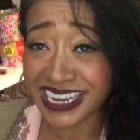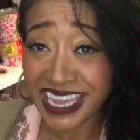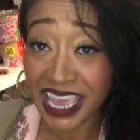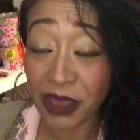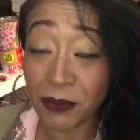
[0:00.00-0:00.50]

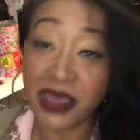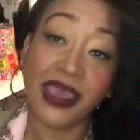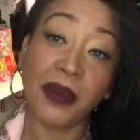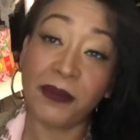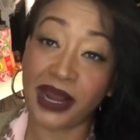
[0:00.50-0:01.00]
A M
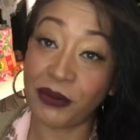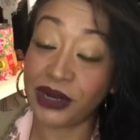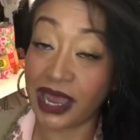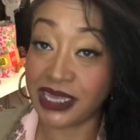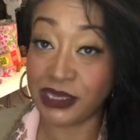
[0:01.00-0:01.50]
But I
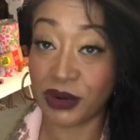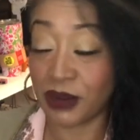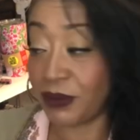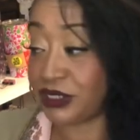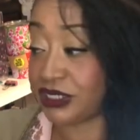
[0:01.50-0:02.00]
would highly
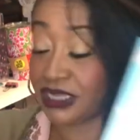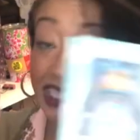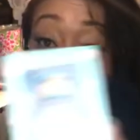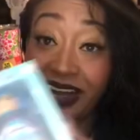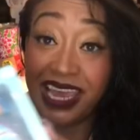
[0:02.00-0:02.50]
recommend you get
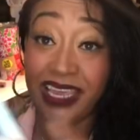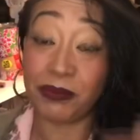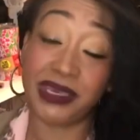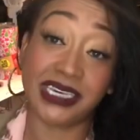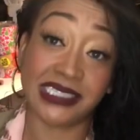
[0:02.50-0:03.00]
there at
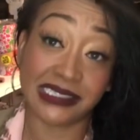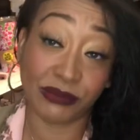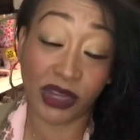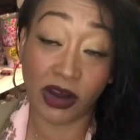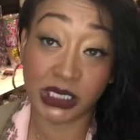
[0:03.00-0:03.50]
eight because
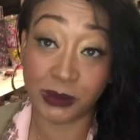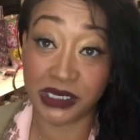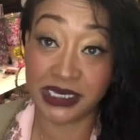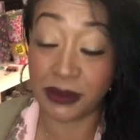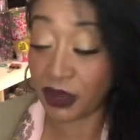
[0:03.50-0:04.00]
we are
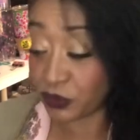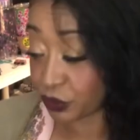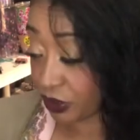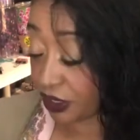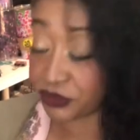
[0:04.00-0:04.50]
expecting about
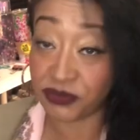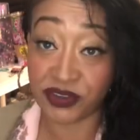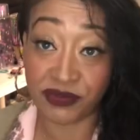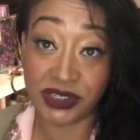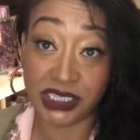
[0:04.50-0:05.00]
three hundred
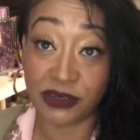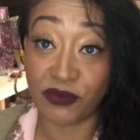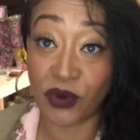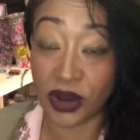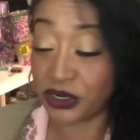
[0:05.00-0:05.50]
fifty to
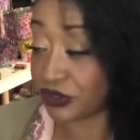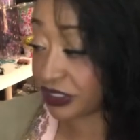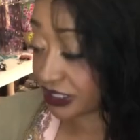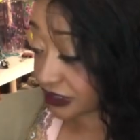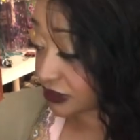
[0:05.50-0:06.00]
four
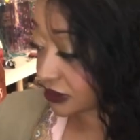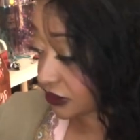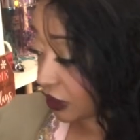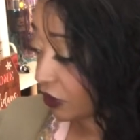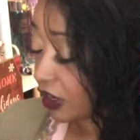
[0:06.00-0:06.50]
hundred kids.
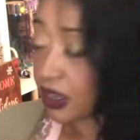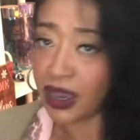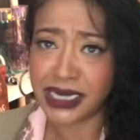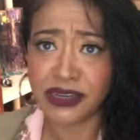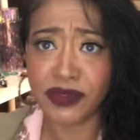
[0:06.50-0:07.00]
So
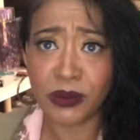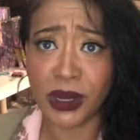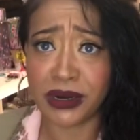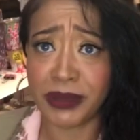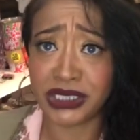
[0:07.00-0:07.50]
I definitely
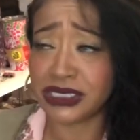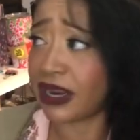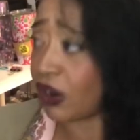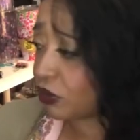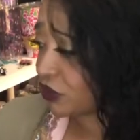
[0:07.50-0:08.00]
wanted to mention
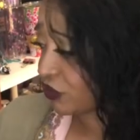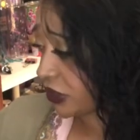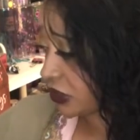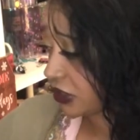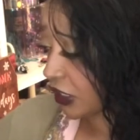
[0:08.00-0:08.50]
that. I always
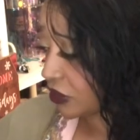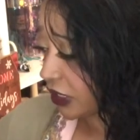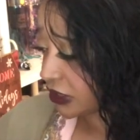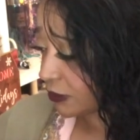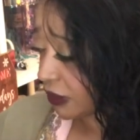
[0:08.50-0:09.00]
forget to tell you
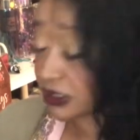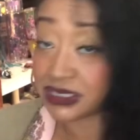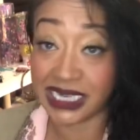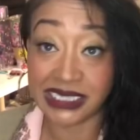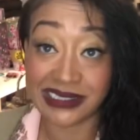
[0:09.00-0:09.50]
guys about the
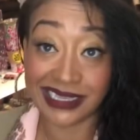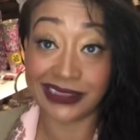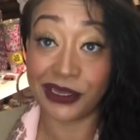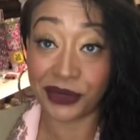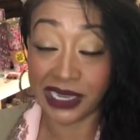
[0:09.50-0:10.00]
dates
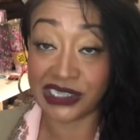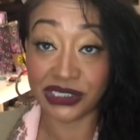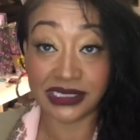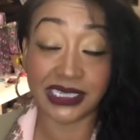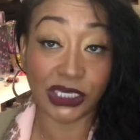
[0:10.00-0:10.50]
and
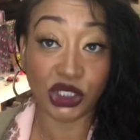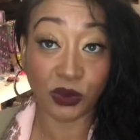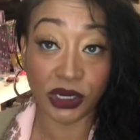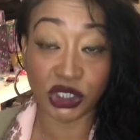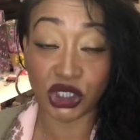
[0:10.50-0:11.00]
locations in case
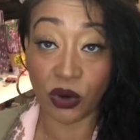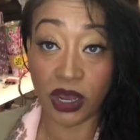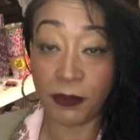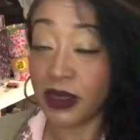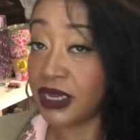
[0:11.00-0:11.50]
you want to show
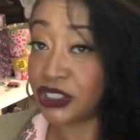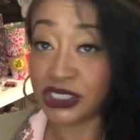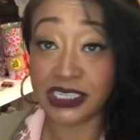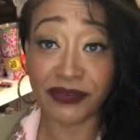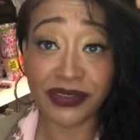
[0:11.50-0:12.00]
up.
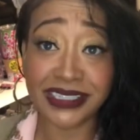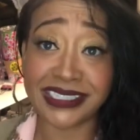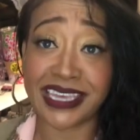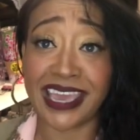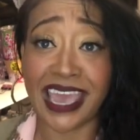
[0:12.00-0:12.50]
Just definitely
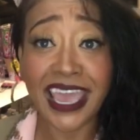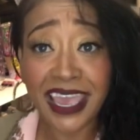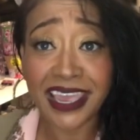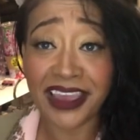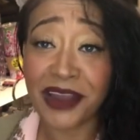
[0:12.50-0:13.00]
say,
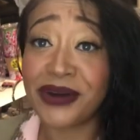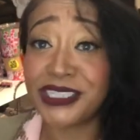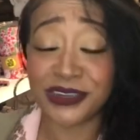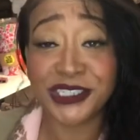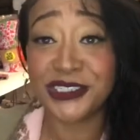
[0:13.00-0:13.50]
hey, I
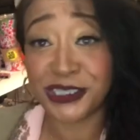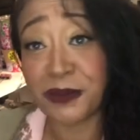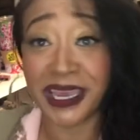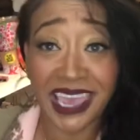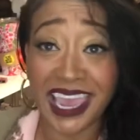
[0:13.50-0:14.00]
watch you on
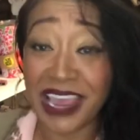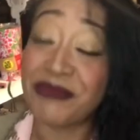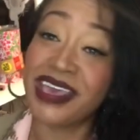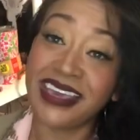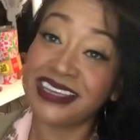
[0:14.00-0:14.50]
YouTube. I
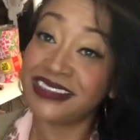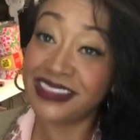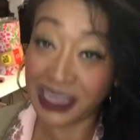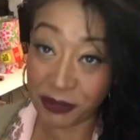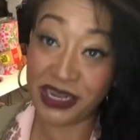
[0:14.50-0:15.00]
came.
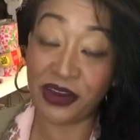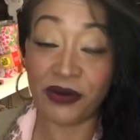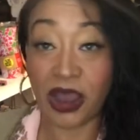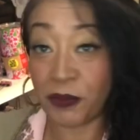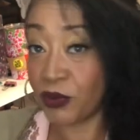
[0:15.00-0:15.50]
Let me
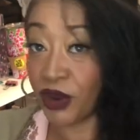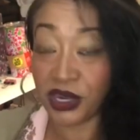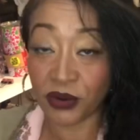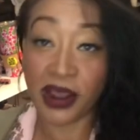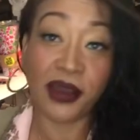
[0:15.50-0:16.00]
know. I'll be
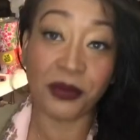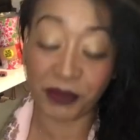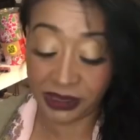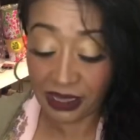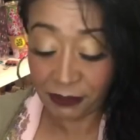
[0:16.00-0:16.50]
running around,
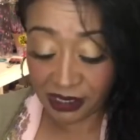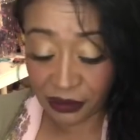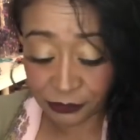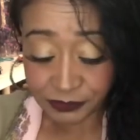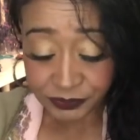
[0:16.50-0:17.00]
but let me
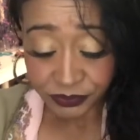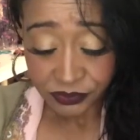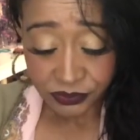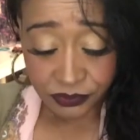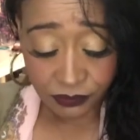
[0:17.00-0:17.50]
know.
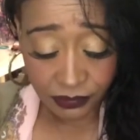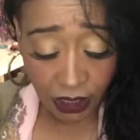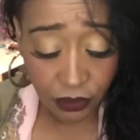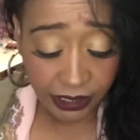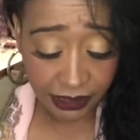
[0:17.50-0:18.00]

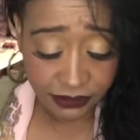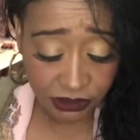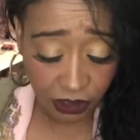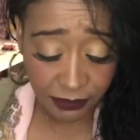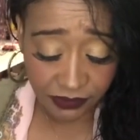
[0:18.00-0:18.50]
Okay,
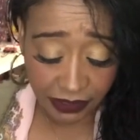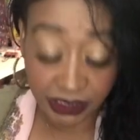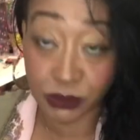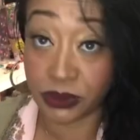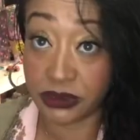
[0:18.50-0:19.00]
sorry about that. I
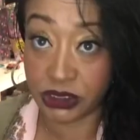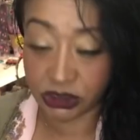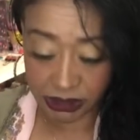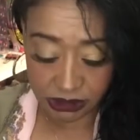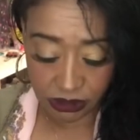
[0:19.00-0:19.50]
just want to let
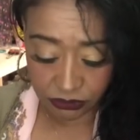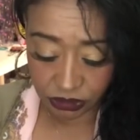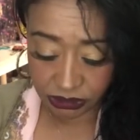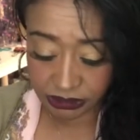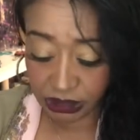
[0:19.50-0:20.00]
you guys know
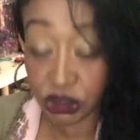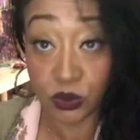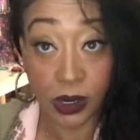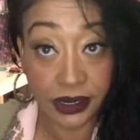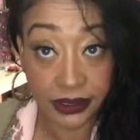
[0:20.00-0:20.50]
just in case you
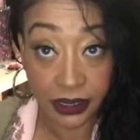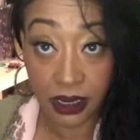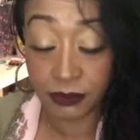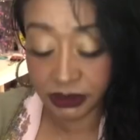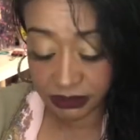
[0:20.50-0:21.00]
wanted to
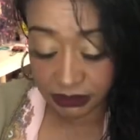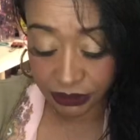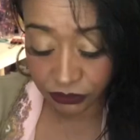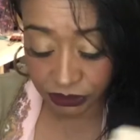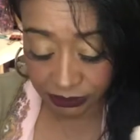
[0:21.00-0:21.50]
come because I
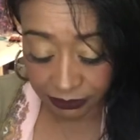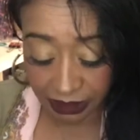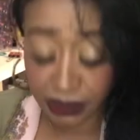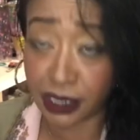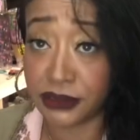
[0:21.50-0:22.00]
know some
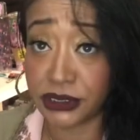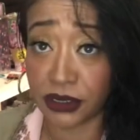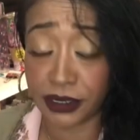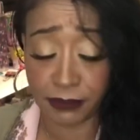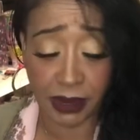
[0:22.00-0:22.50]
ninety-niners
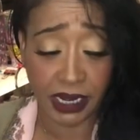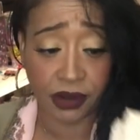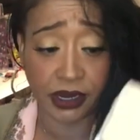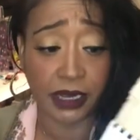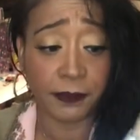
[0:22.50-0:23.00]
are in my
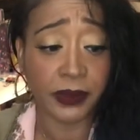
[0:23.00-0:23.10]
area.